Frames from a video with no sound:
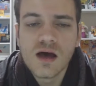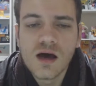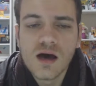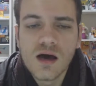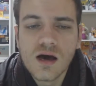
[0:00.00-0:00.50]

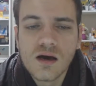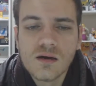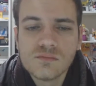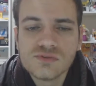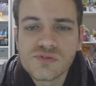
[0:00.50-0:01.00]

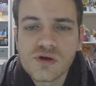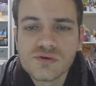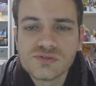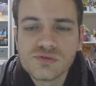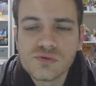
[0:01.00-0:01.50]
To
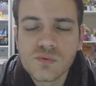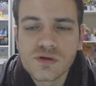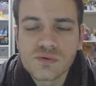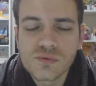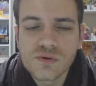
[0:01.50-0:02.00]
those who are
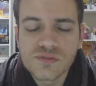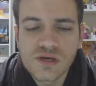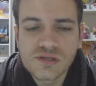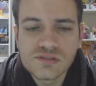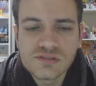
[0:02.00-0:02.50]
wondering what
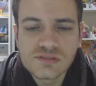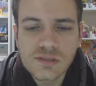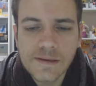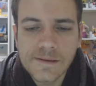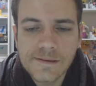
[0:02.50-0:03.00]
that
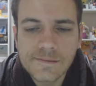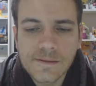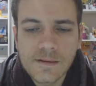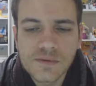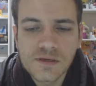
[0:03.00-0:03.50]
is,
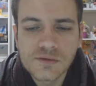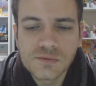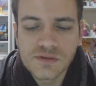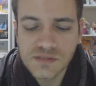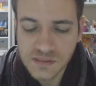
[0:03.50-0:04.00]
and I've been
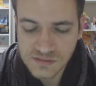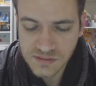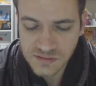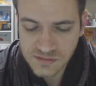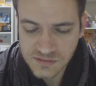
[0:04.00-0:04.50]
doing that
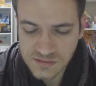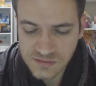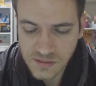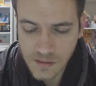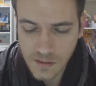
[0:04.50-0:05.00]

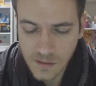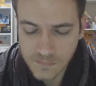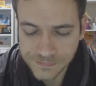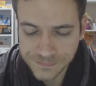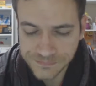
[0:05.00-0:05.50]
since
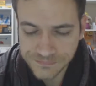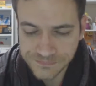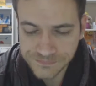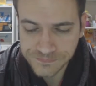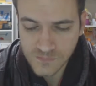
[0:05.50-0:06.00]

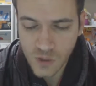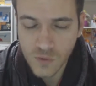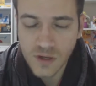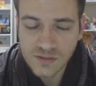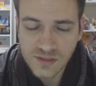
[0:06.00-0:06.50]

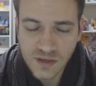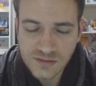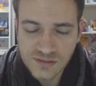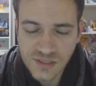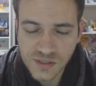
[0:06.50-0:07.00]

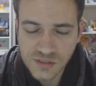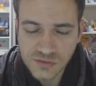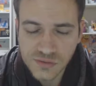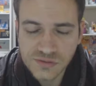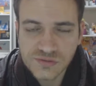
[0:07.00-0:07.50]
I studied
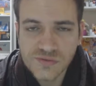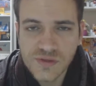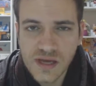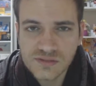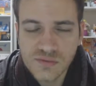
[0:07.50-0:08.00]
during
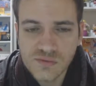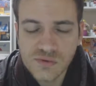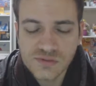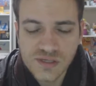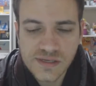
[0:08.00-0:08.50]

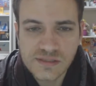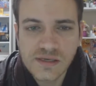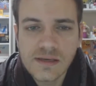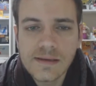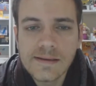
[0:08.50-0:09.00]
2013,
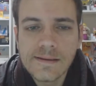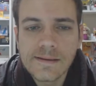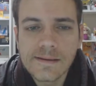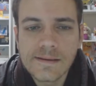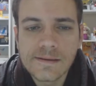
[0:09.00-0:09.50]

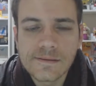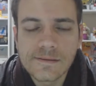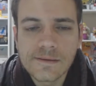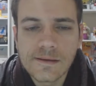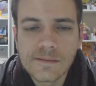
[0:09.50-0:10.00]

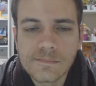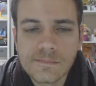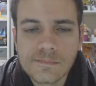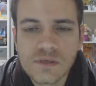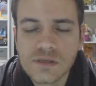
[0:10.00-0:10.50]

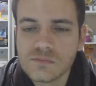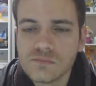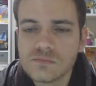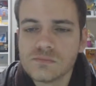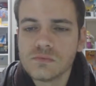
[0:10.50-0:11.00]
and been
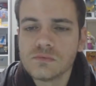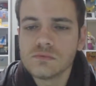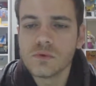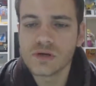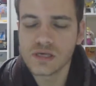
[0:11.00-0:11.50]

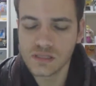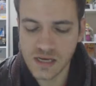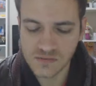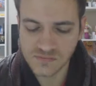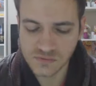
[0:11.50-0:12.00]
working
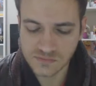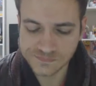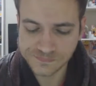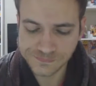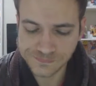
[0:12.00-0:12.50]
now for